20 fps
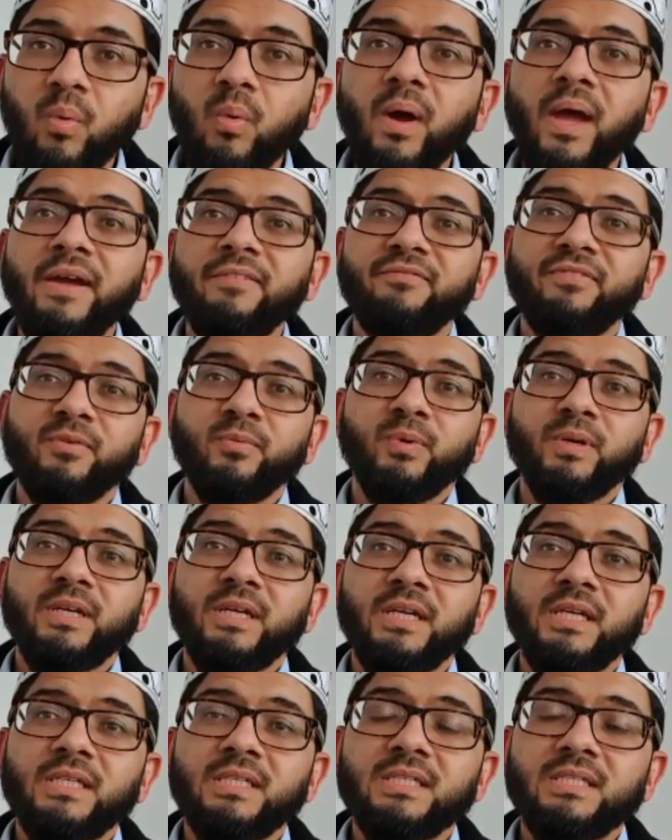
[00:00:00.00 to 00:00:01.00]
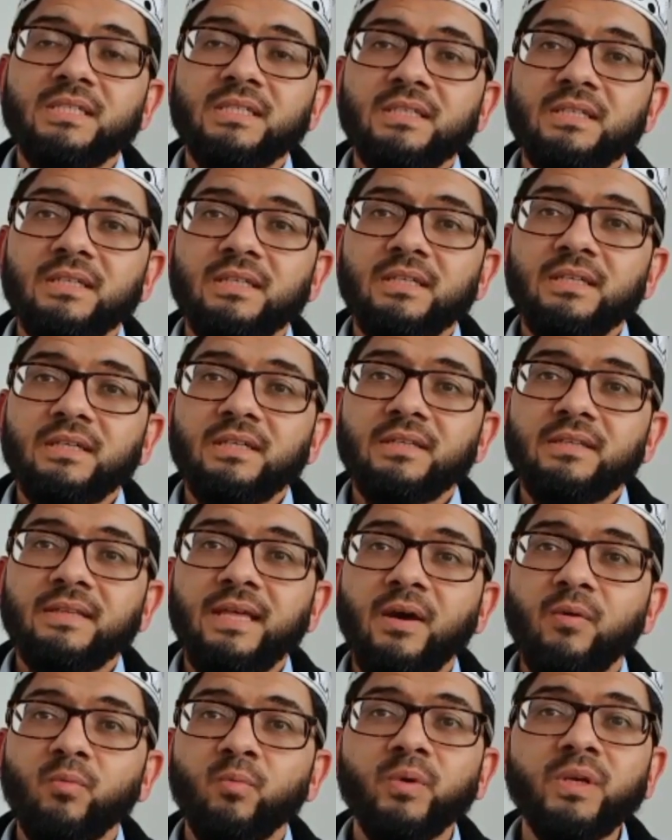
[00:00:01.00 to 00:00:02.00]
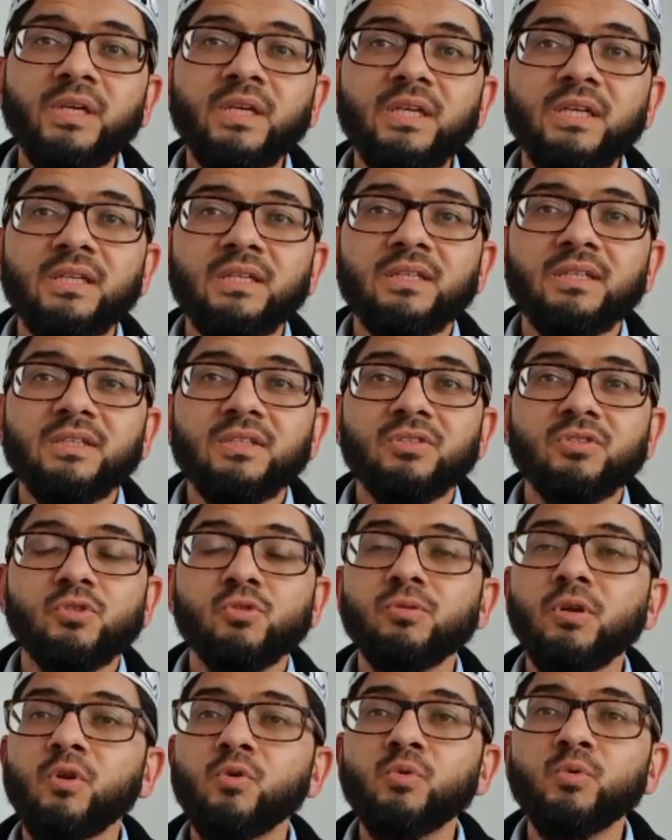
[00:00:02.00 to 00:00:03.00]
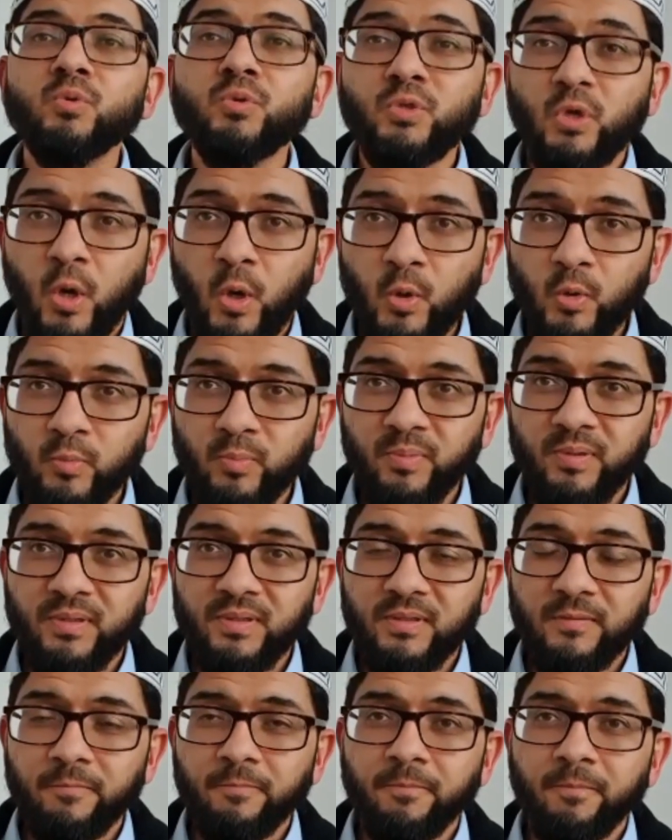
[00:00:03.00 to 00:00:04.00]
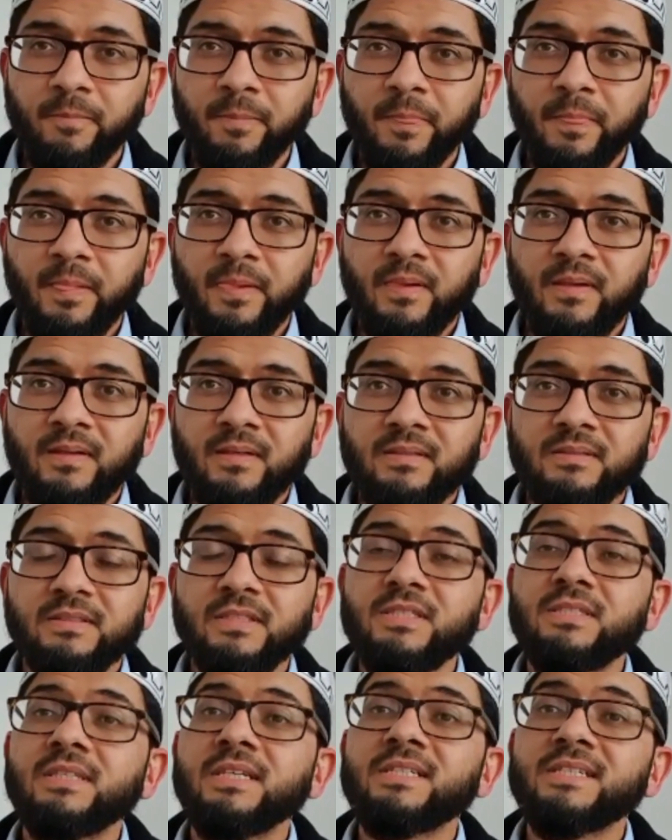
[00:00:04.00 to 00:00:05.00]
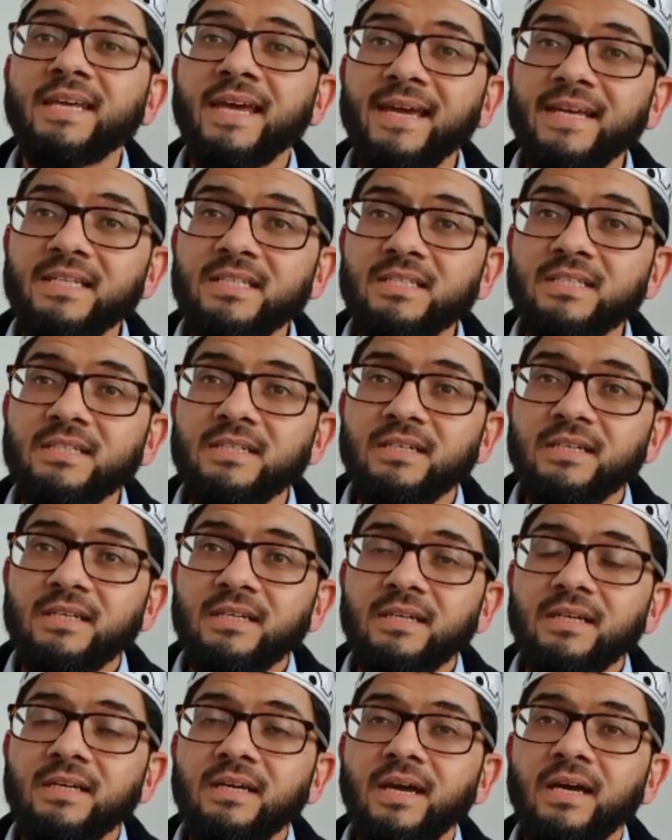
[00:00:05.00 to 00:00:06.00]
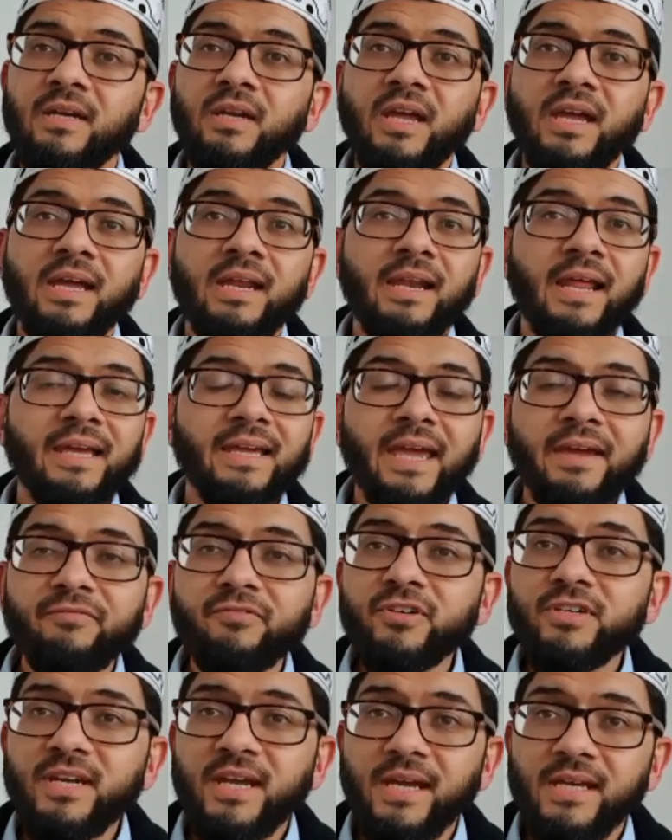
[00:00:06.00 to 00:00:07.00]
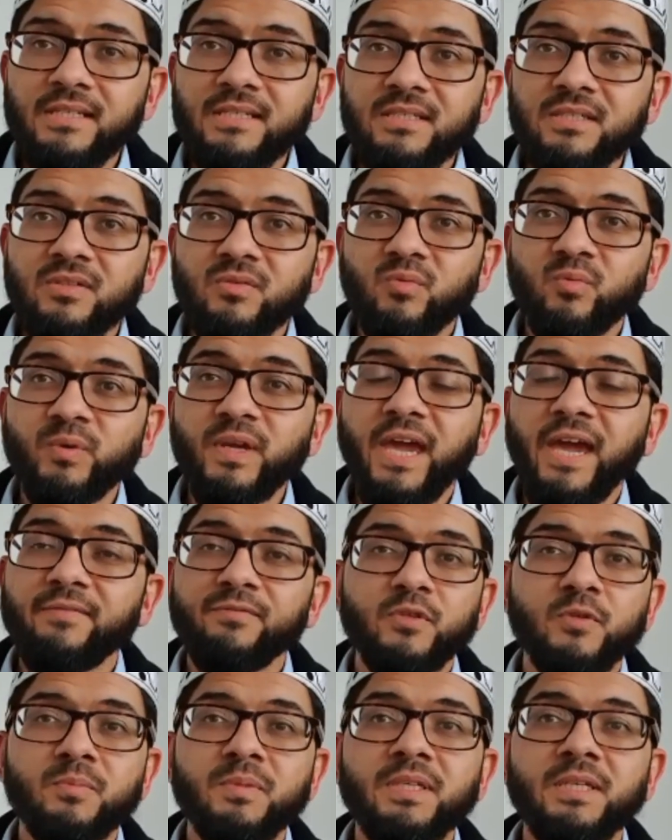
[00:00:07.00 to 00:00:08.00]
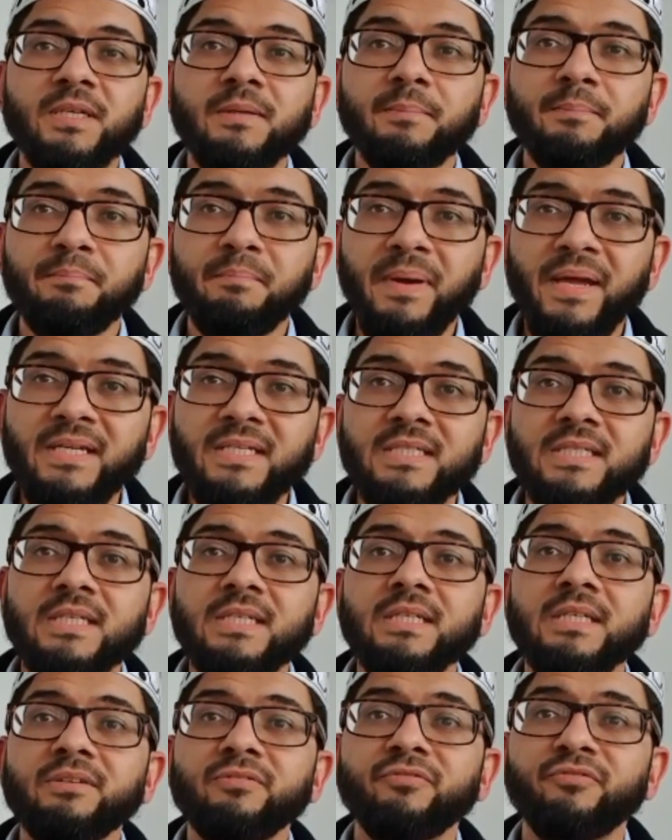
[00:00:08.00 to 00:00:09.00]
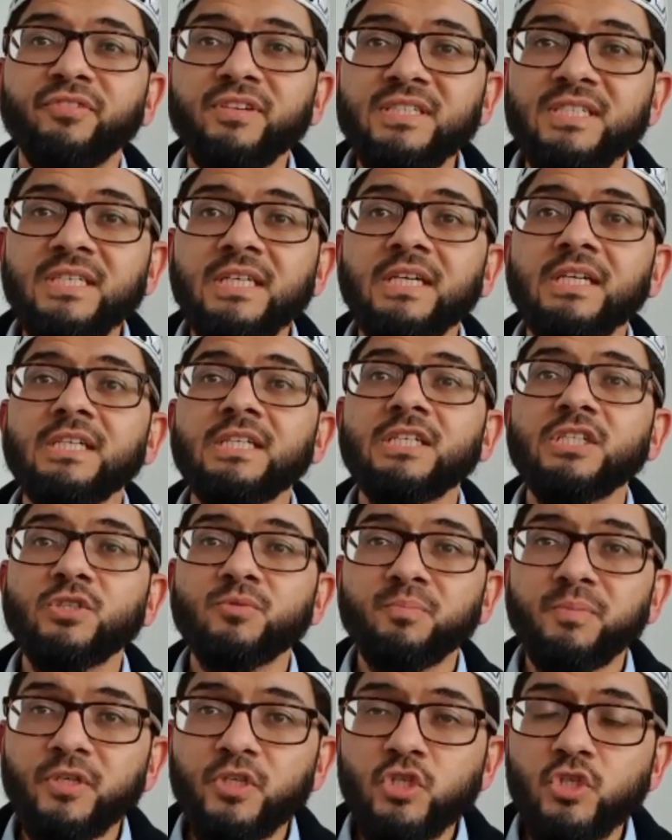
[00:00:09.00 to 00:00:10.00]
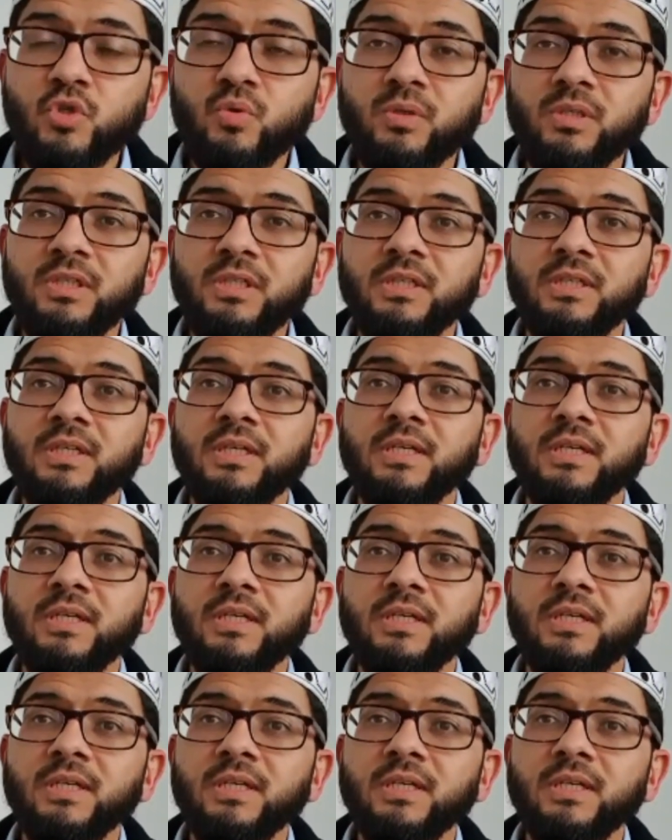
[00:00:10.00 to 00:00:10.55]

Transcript: everyone is that we do not lose hope. This is a test and like every test, we have to be mentally, physically, spiritually